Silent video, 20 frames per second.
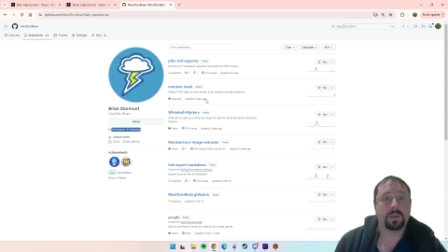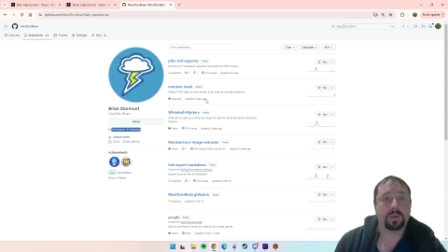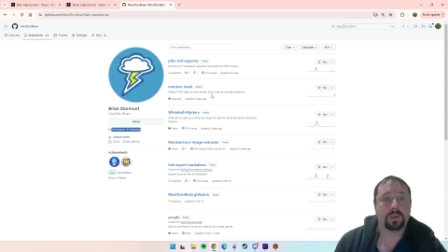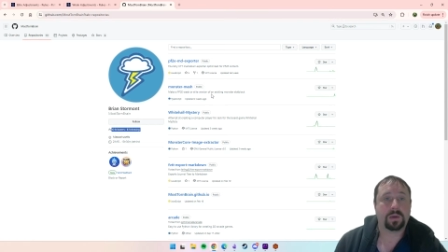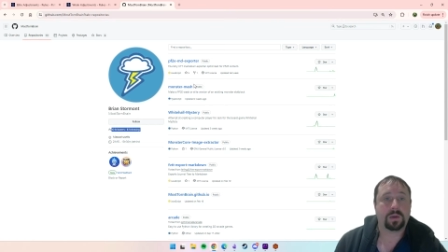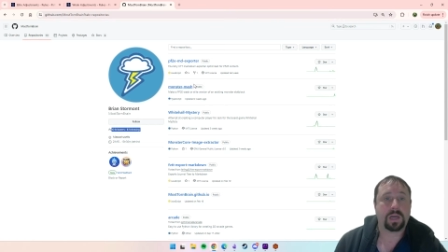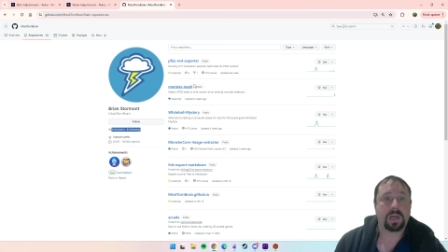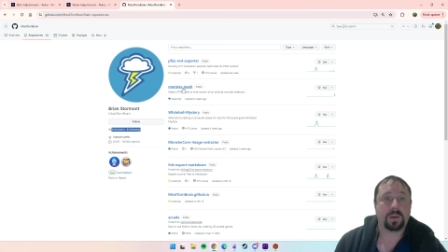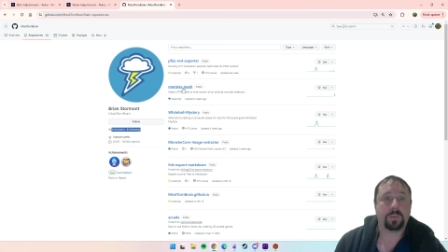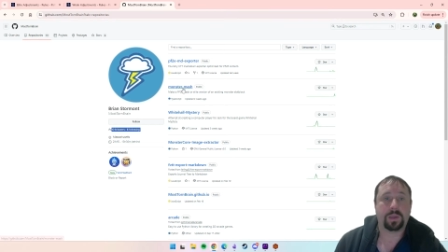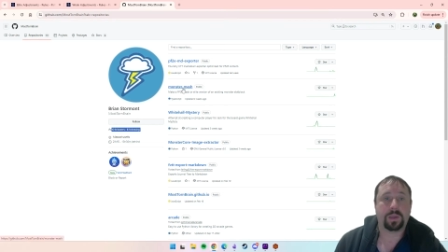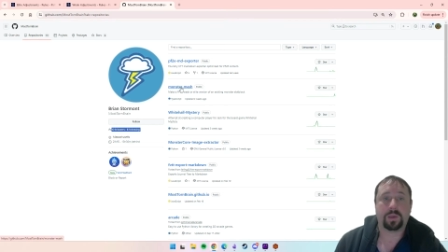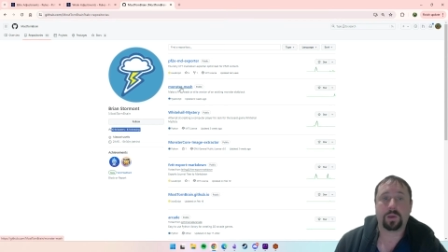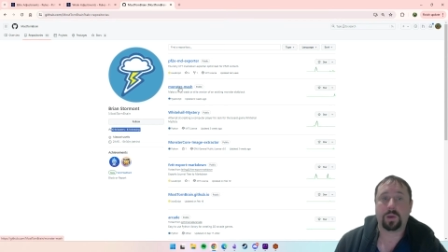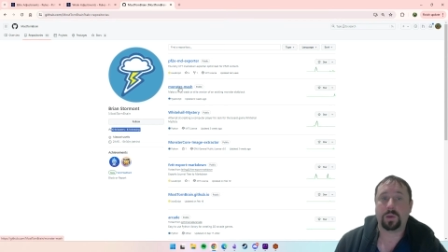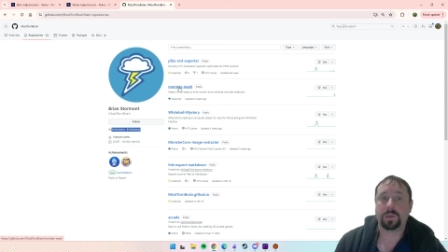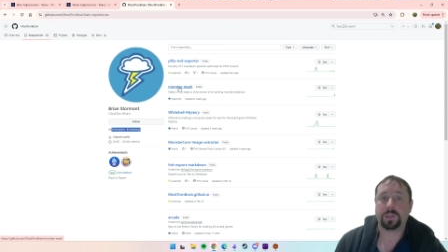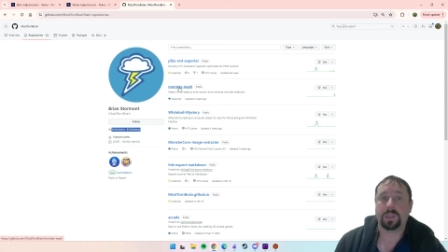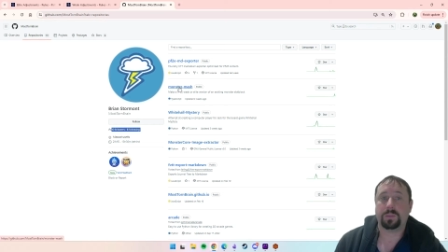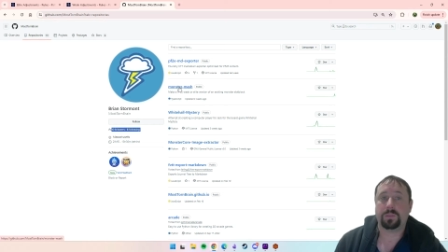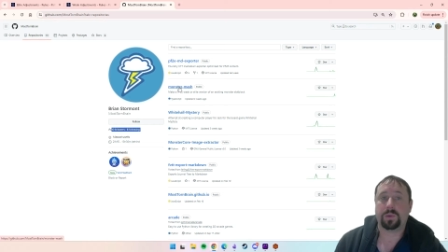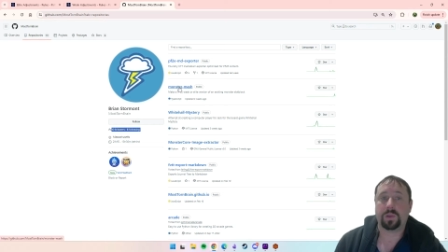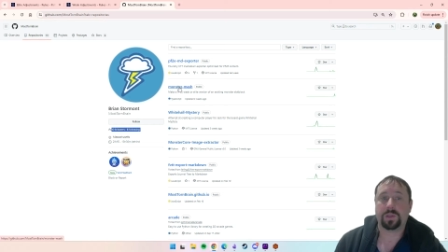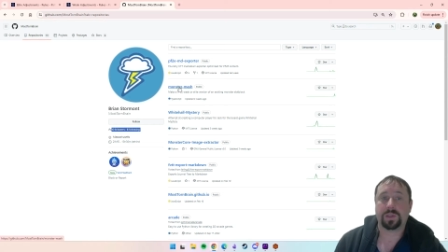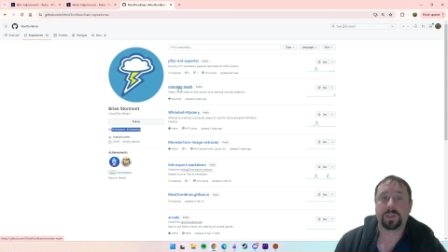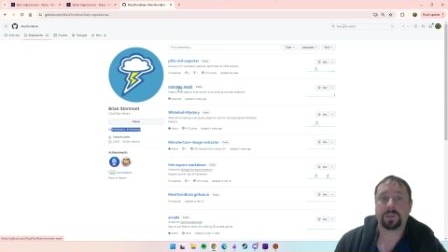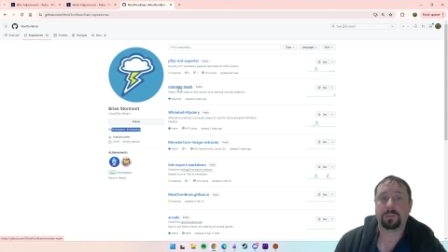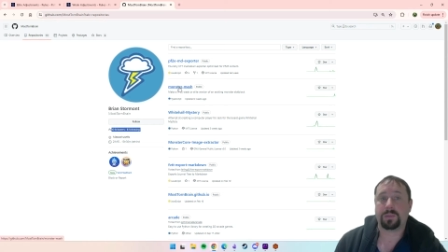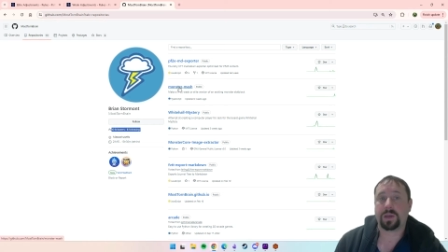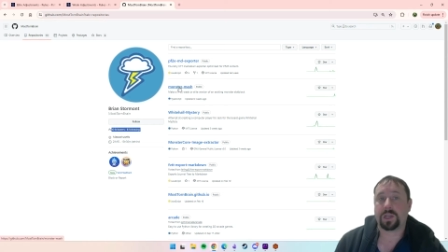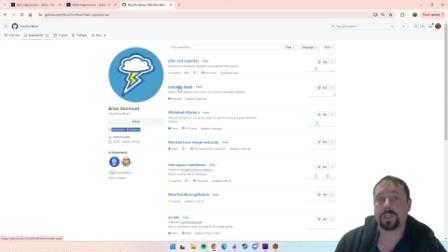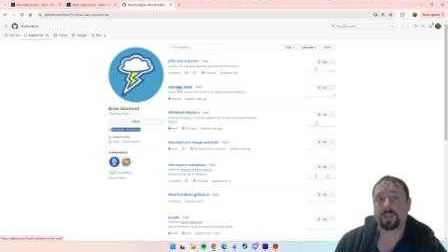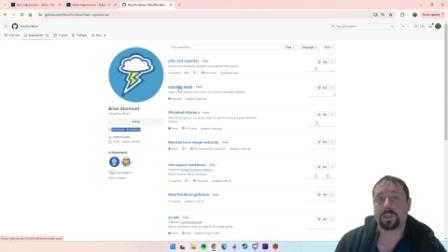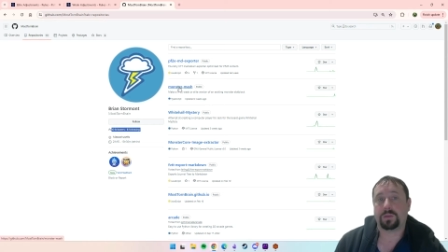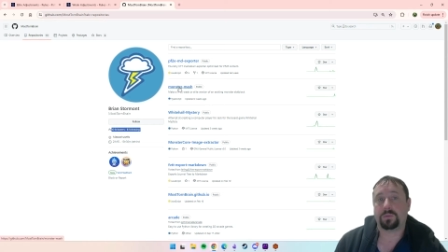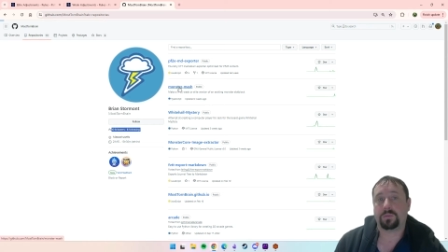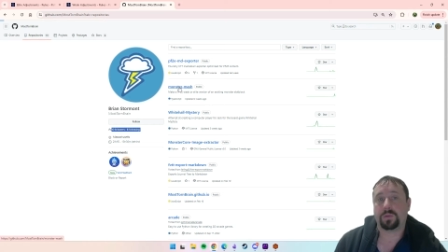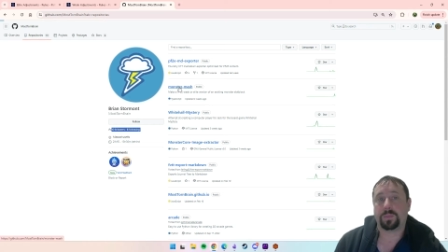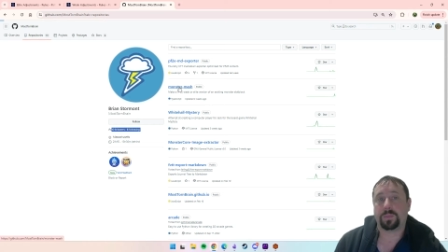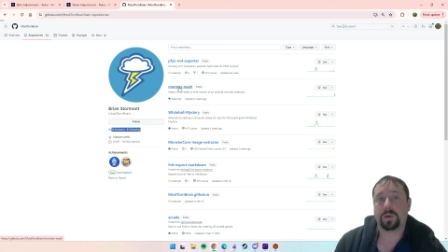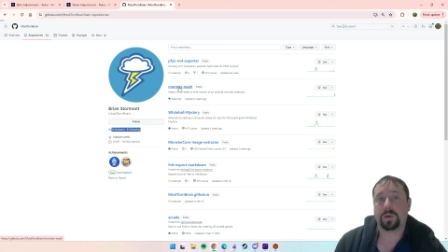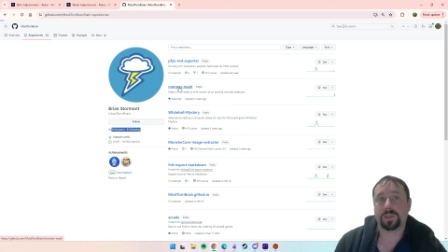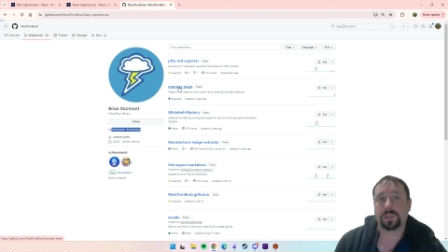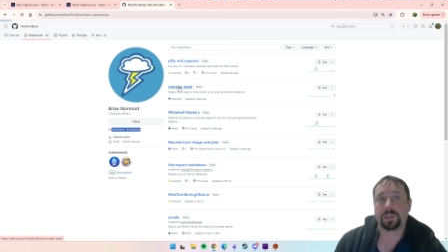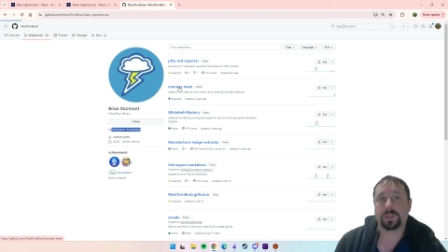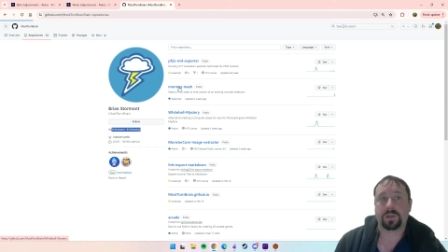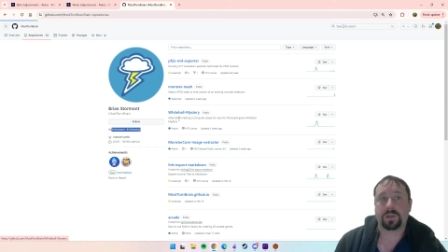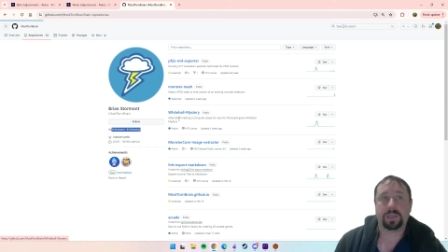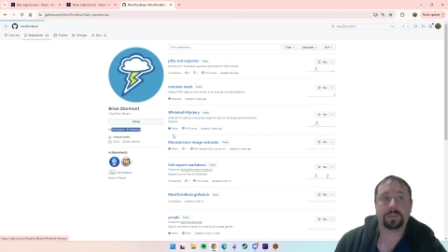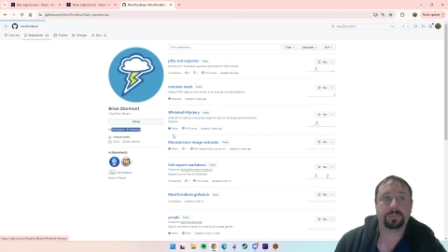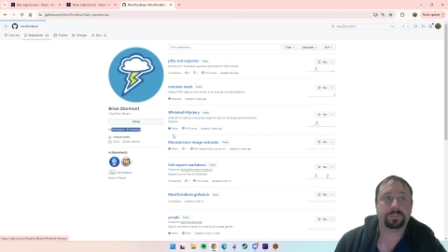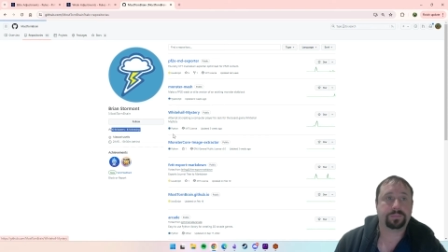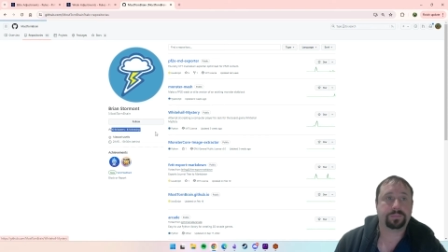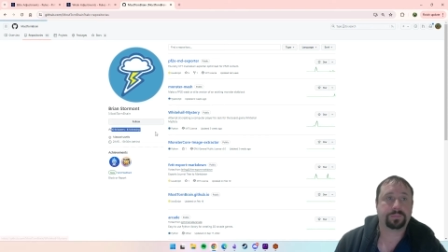All right, we go to the Monster Mash repository.